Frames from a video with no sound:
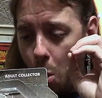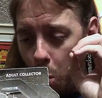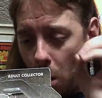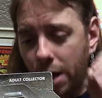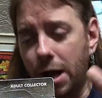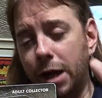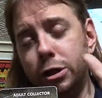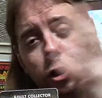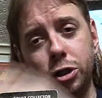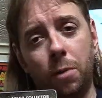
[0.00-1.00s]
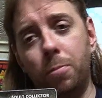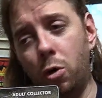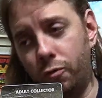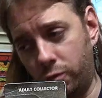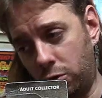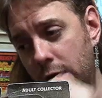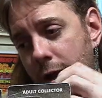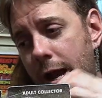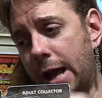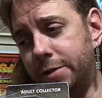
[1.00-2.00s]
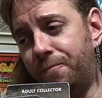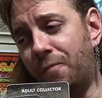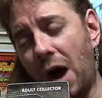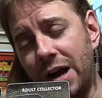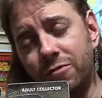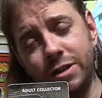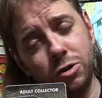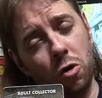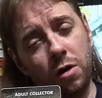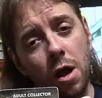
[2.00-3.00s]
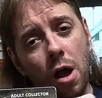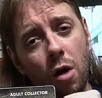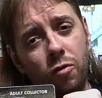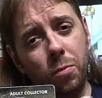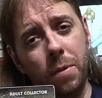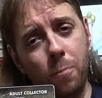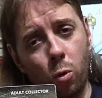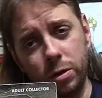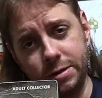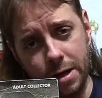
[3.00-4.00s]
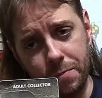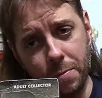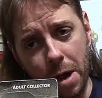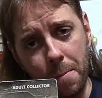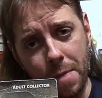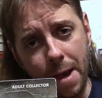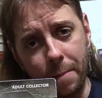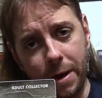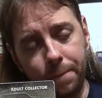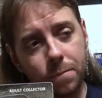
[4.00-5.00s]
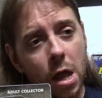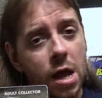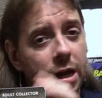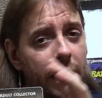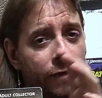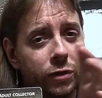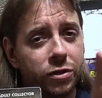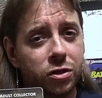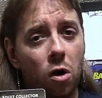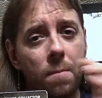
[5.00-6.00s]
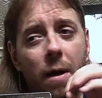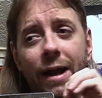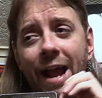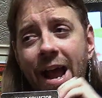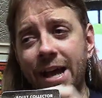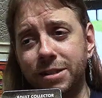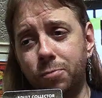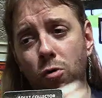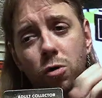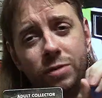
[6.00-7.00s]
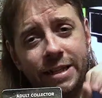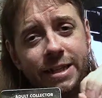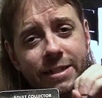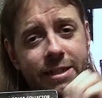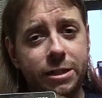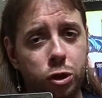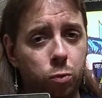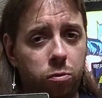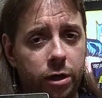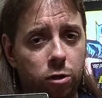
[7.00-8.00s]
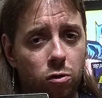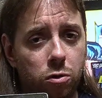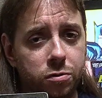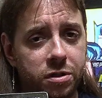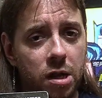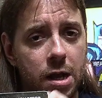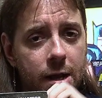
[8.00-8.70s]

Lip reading: why not jump over and finally talk a little bit more in depth about Batman. Now, if you saw my Hasbro DC Superheroes